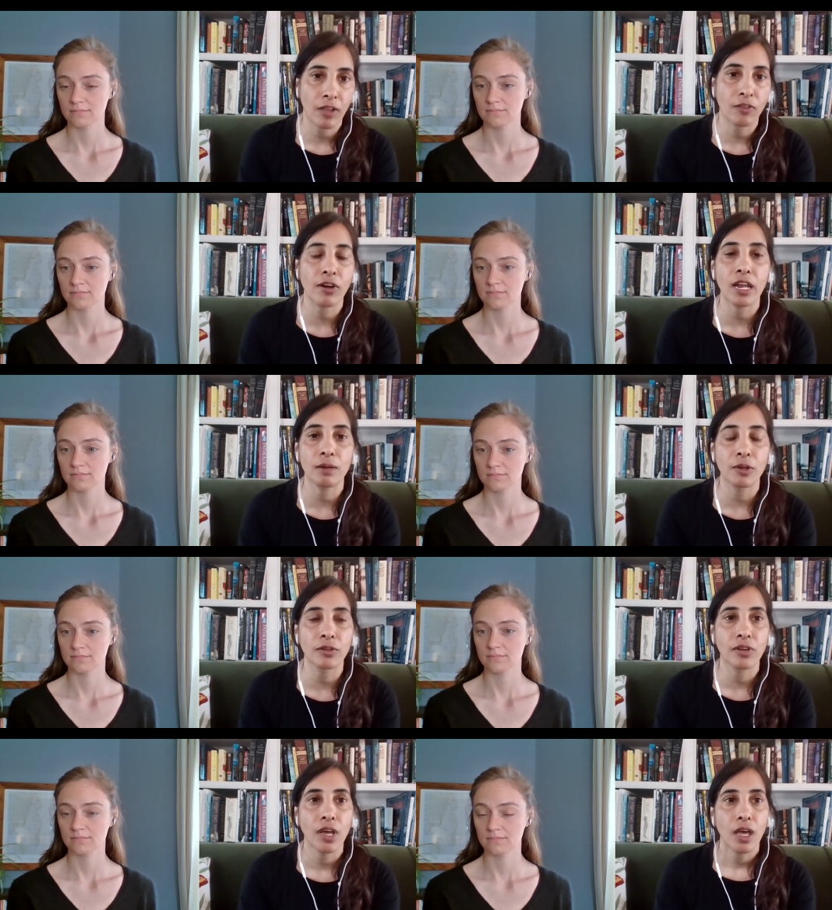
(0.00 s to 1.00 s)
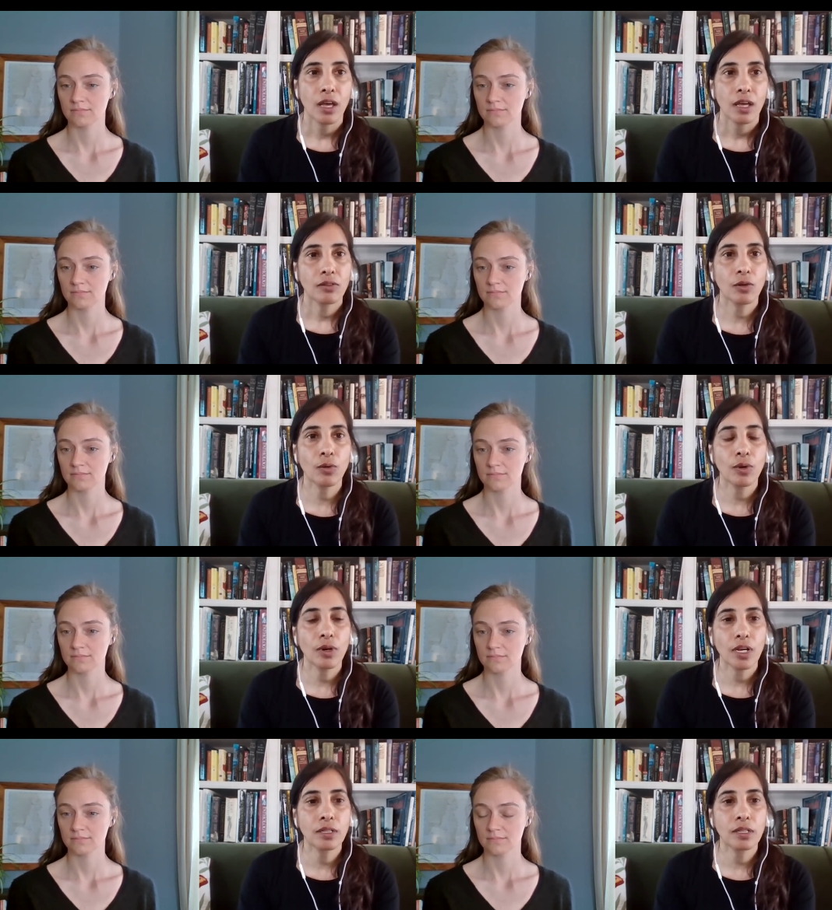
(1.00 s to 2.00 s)
Speaker 1: other animals. So
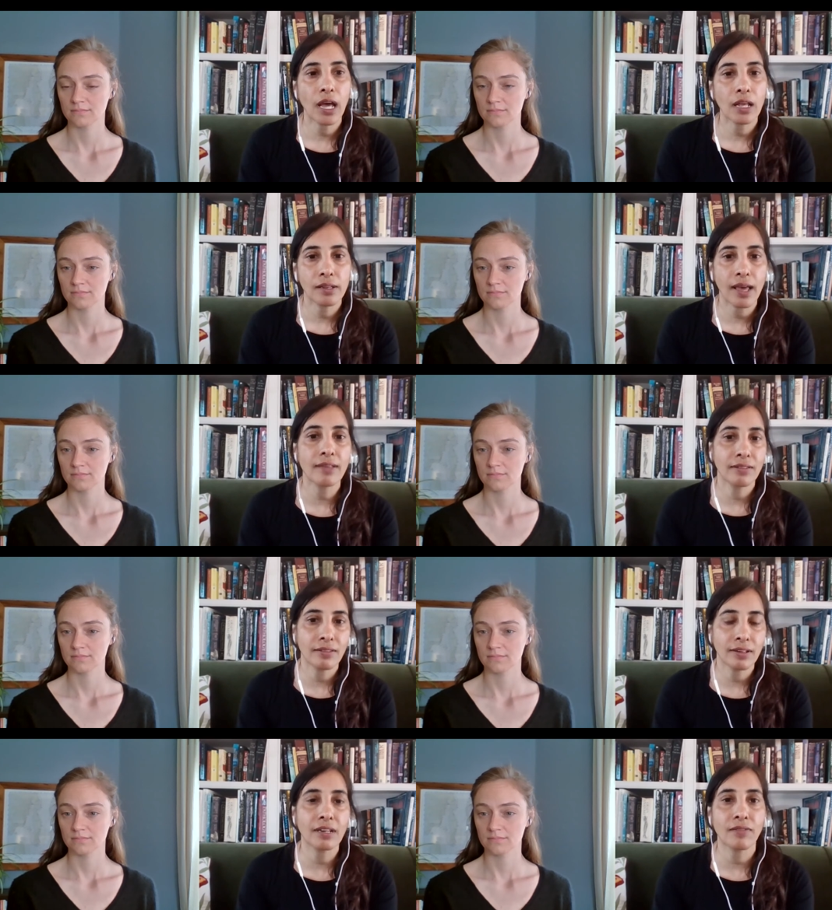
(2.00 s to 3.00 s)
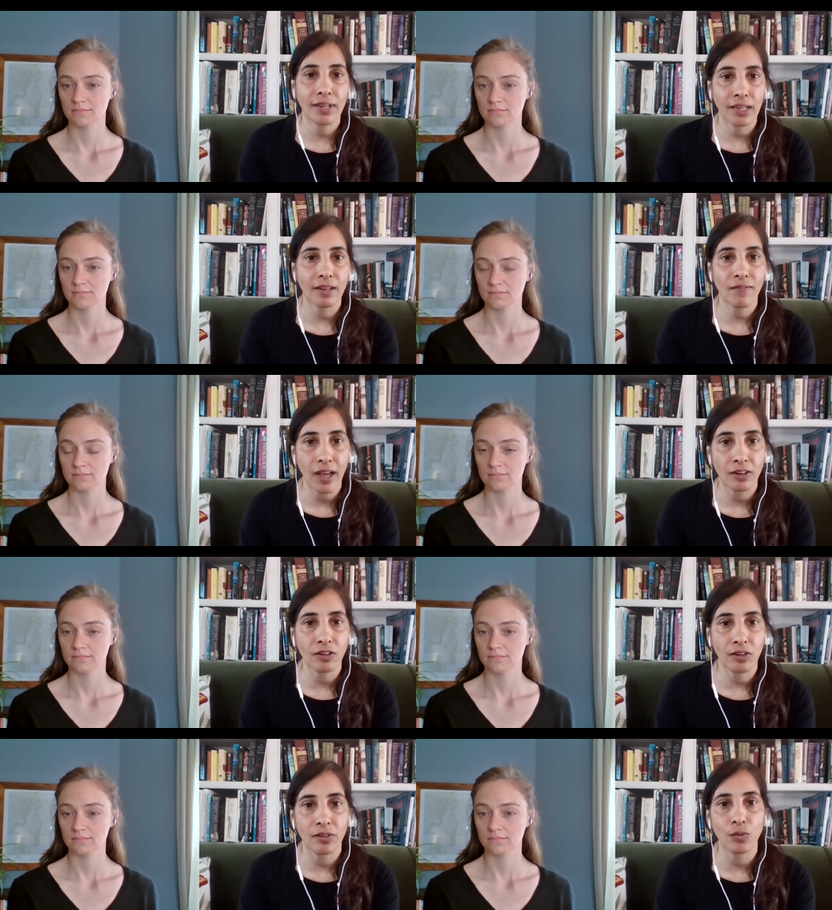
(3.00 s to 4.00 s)
that that's a significant
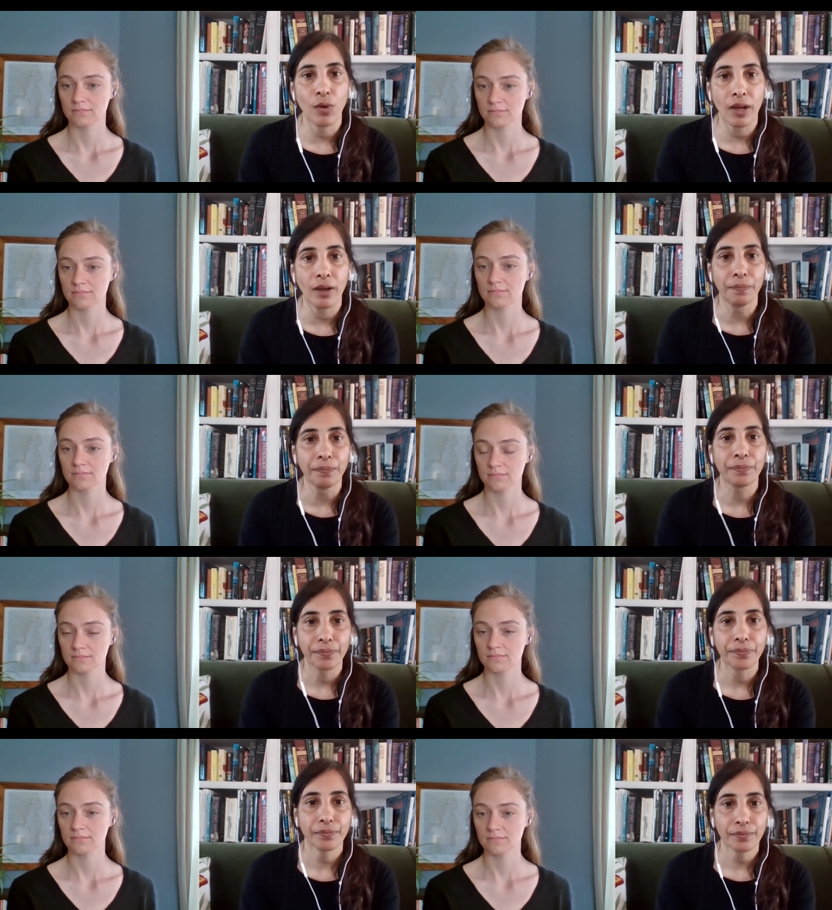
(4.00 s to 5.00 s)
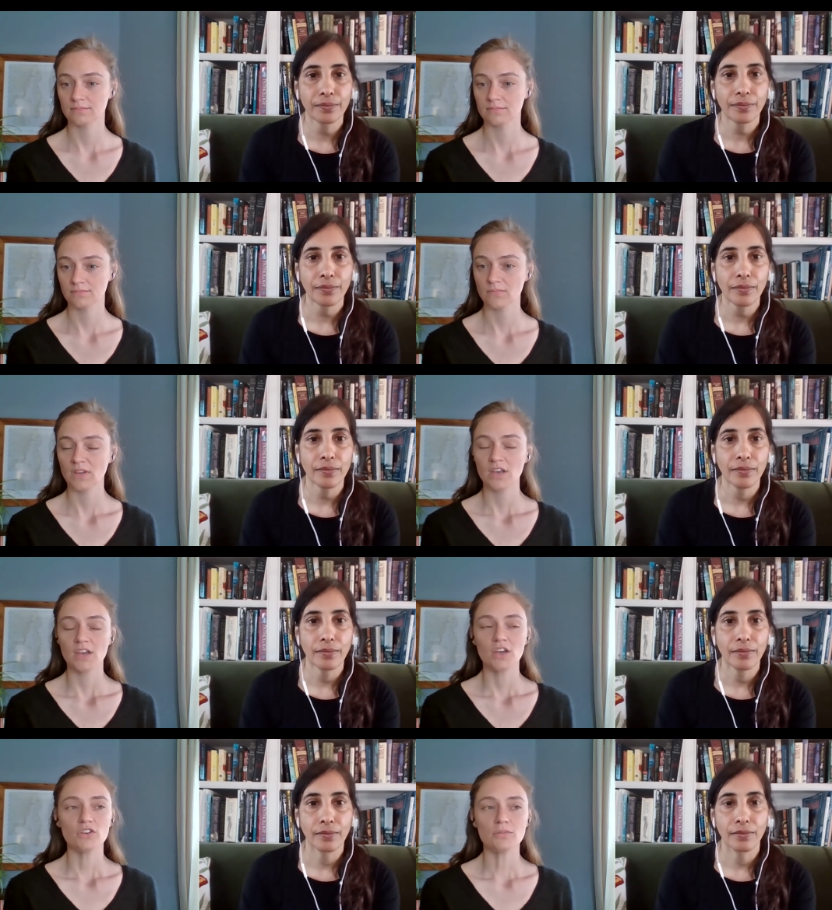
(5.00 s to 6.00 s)
factor as well.
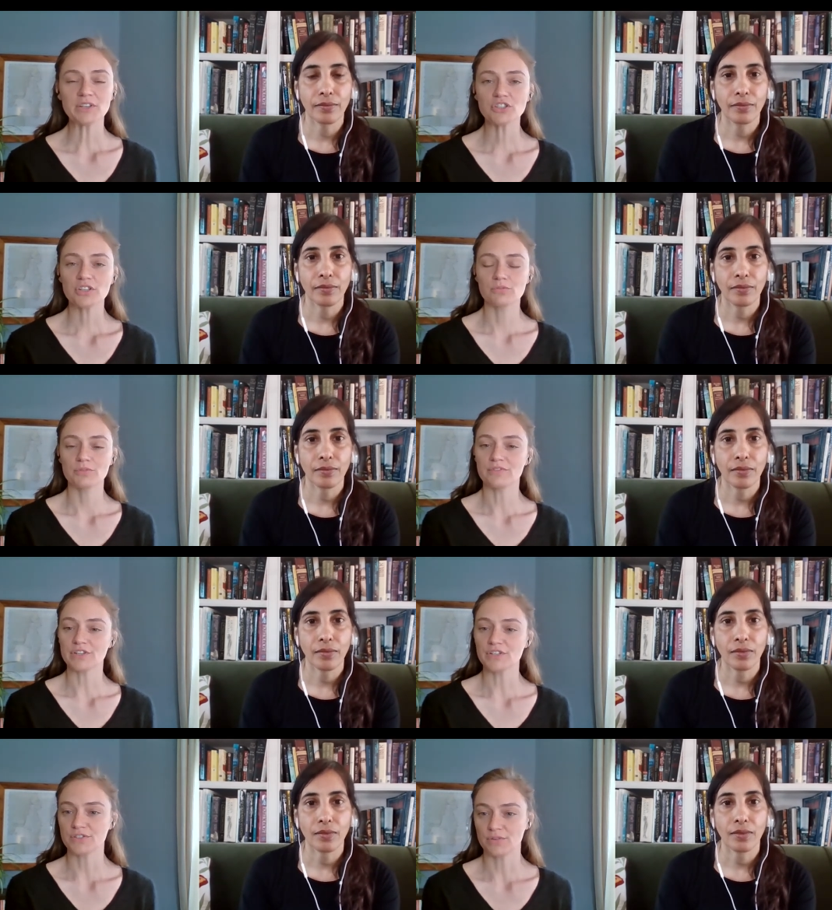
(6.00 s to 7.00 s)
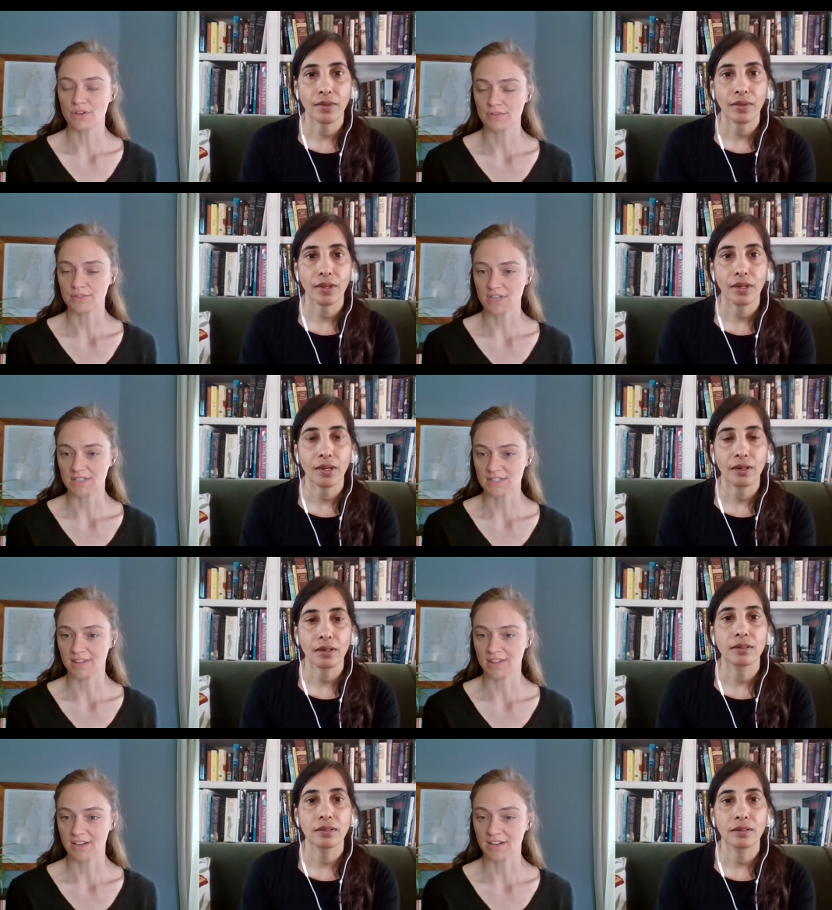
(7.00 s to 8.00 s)
Speaker 2: You mentioned reverse zoonosis in
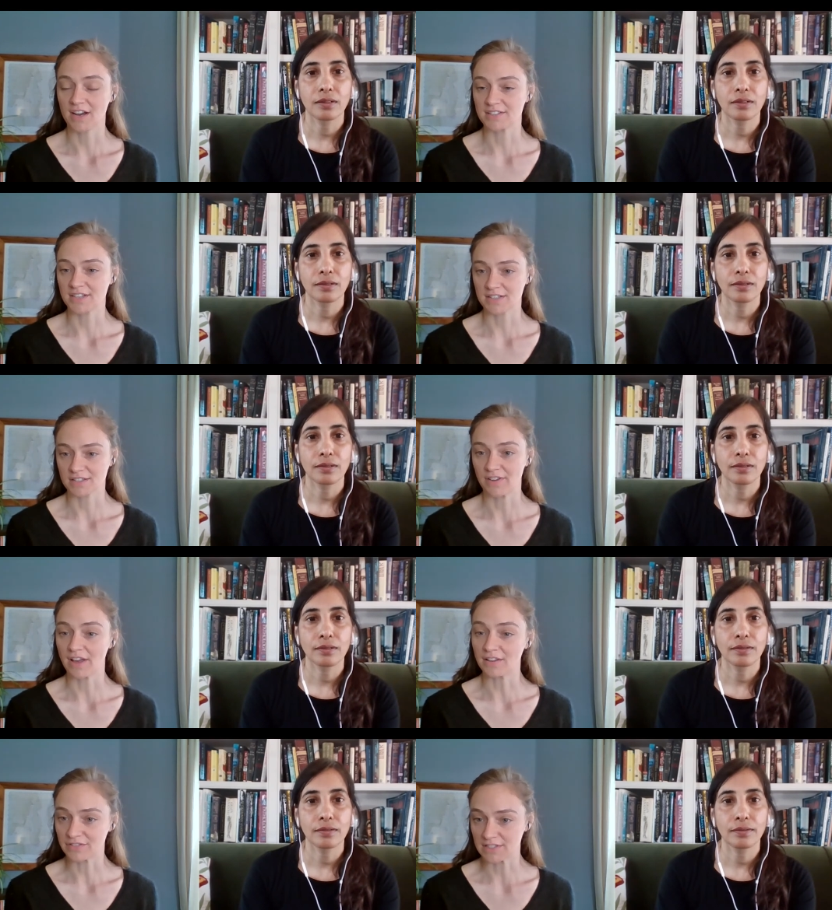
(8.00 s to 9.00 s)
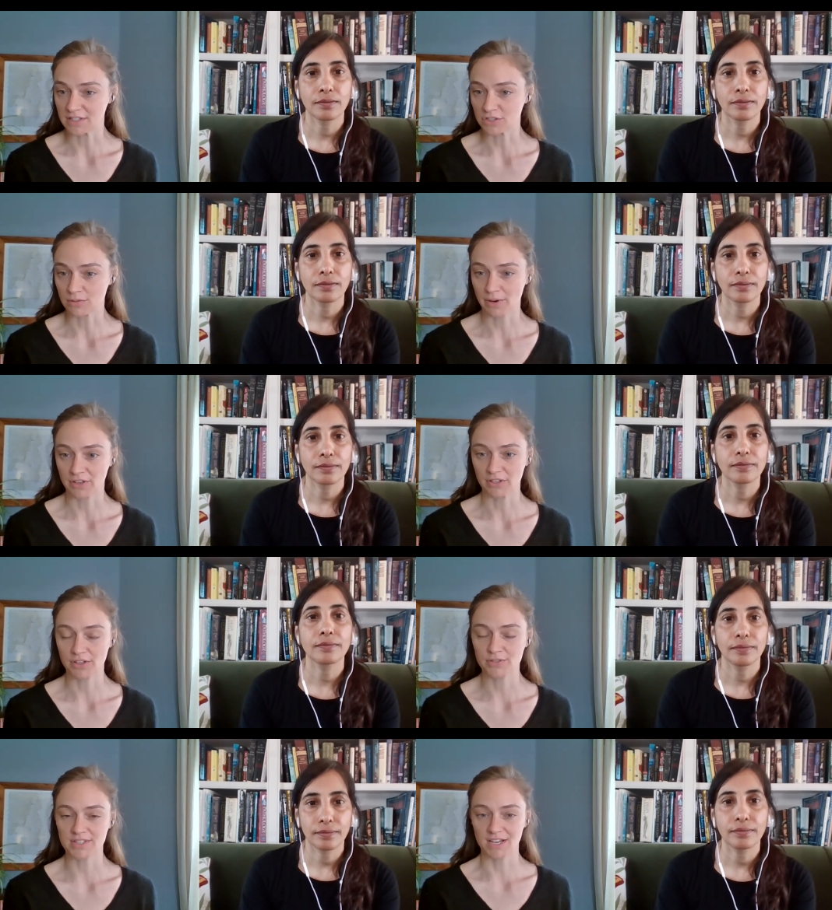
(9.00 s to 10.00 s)
the context of elephants and
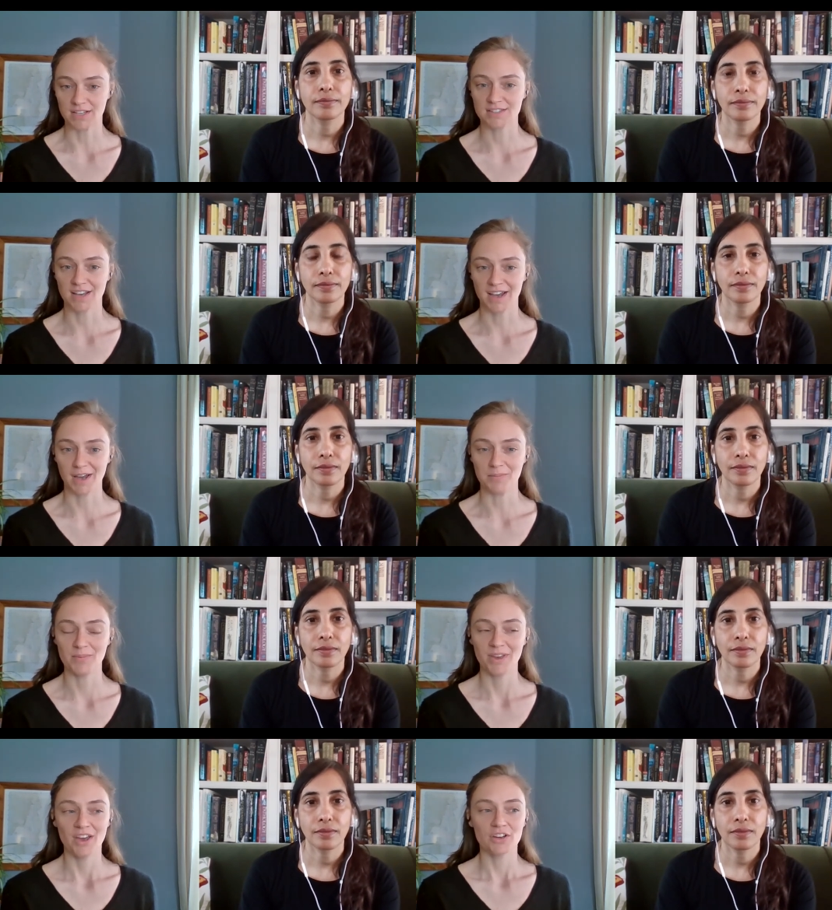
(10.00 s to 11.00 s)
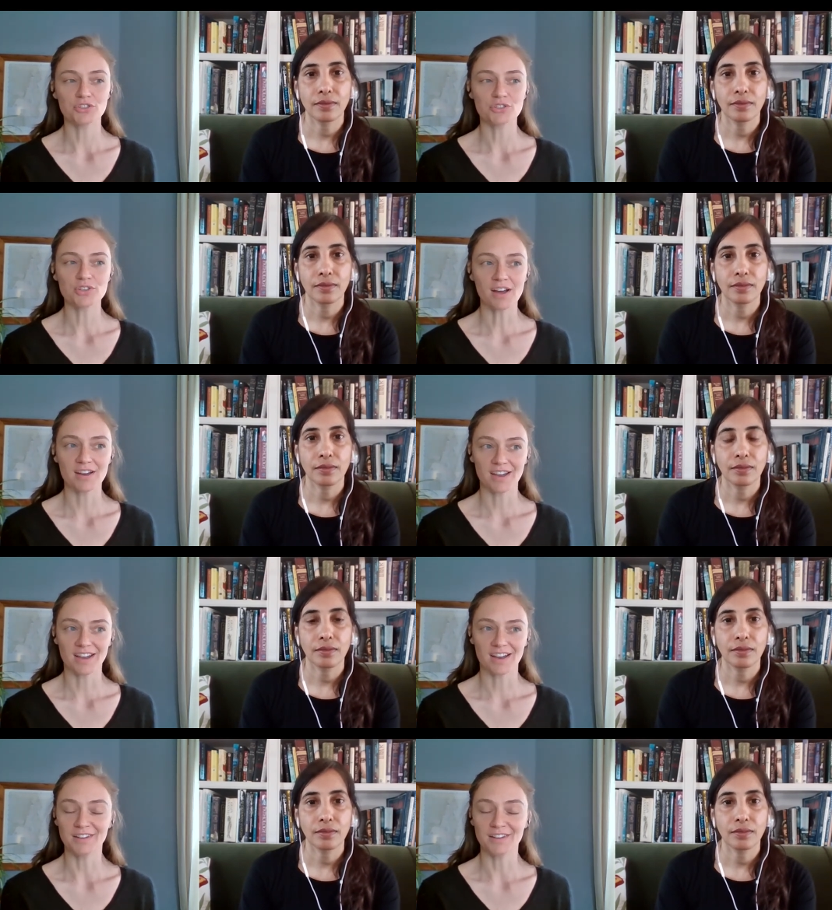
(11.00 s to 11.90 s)
tuberculosis. Um, could you talk a